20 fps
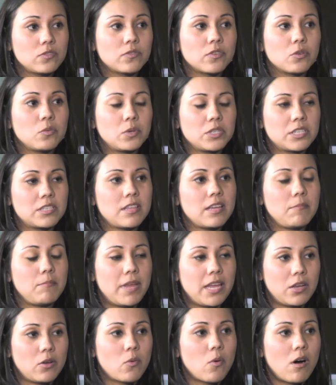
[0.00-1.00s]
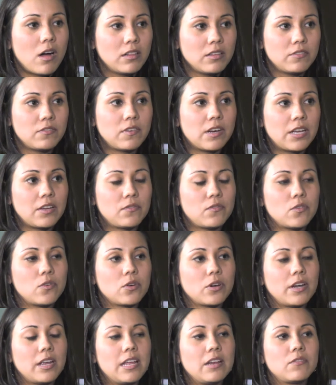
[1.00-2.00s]
for which they may qualify
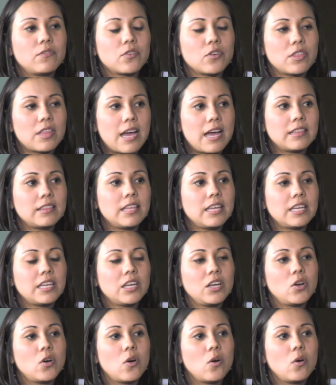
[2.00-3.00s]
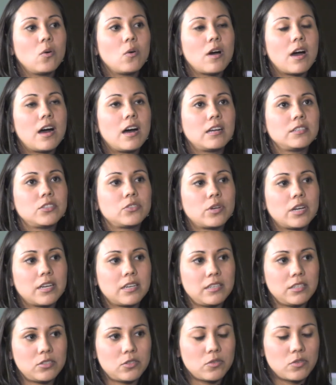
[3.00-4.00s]
for. And for that, they can go
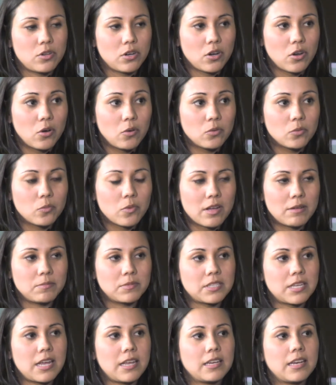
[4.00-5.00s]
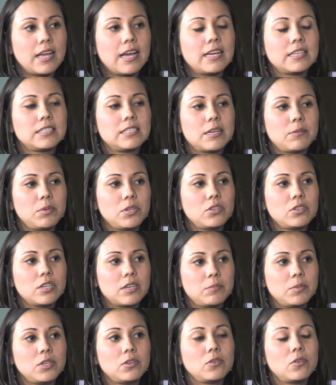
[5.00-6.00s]
directly to the loan website at
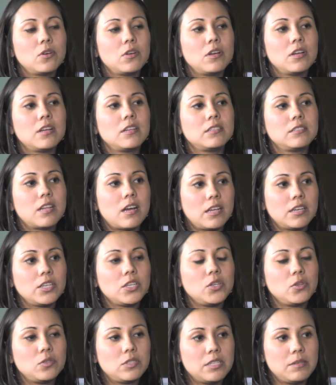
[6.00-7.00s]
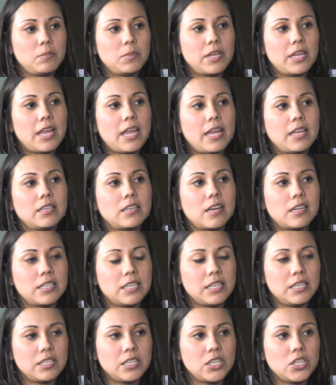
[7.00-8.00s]

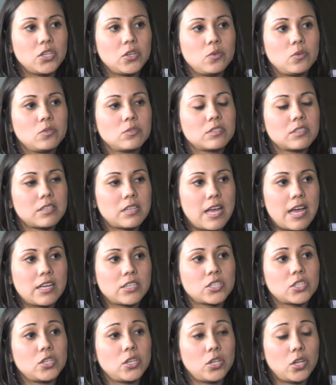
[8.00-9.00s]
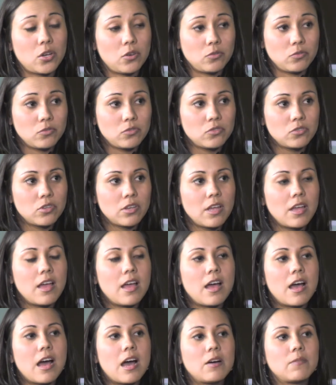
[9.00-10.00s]
www.utpa.edu/loans.
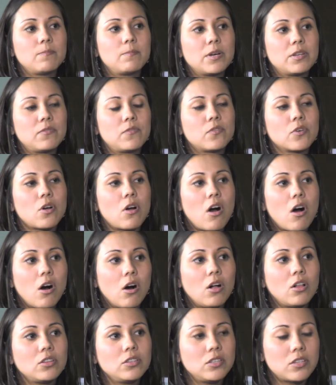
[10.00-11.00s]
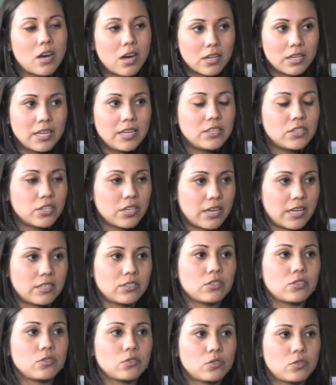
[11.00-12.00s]
But for all
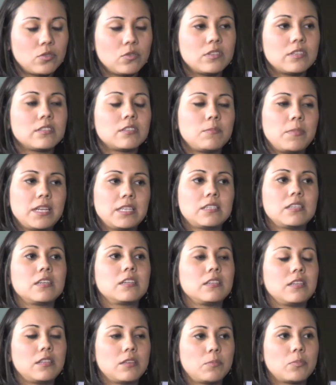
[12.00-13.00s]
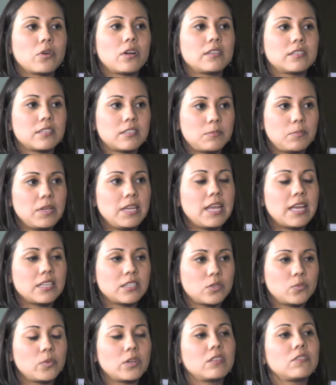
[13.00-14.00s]
non-international students, basically the process
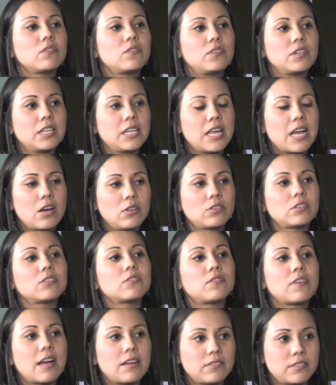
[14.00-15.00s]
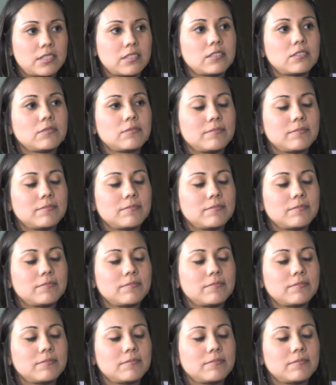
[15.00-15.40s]
begins with filling out the FAFSA.